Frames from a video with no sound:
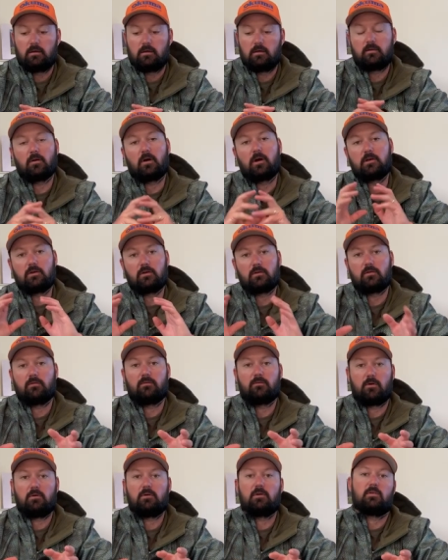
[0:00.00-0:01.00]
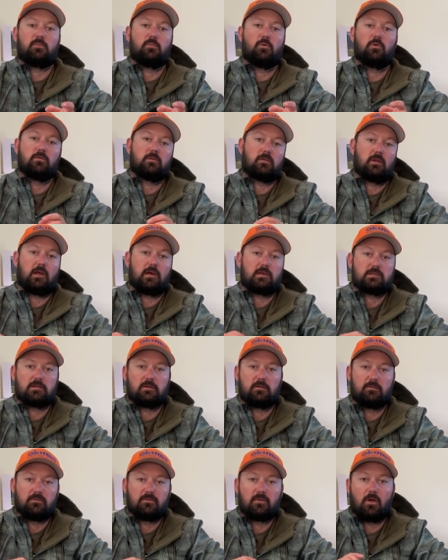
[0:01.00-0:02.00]
So I used a very small
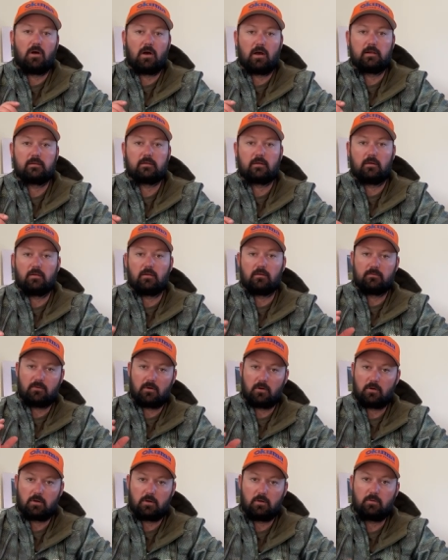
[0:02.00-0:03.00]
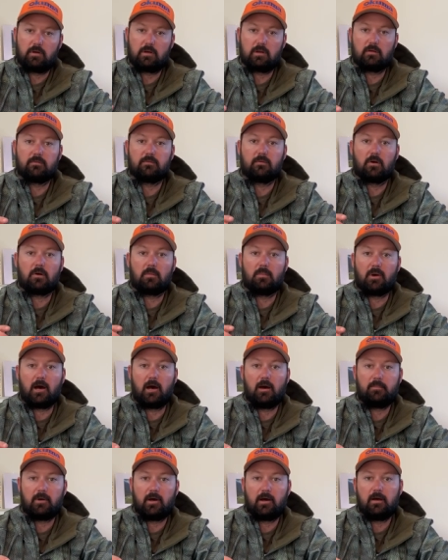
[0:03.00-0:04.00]
selection of flies on the Whanganui and the
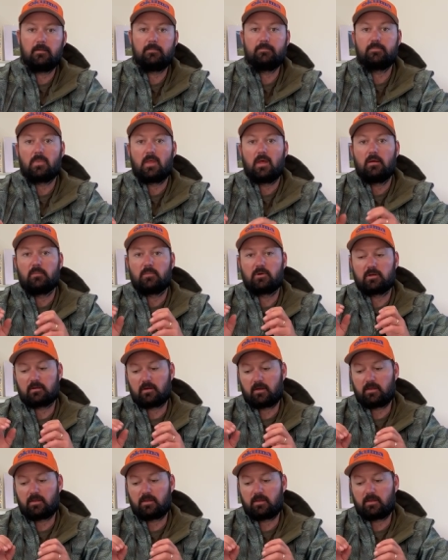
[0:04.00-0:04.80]
Whakapapa because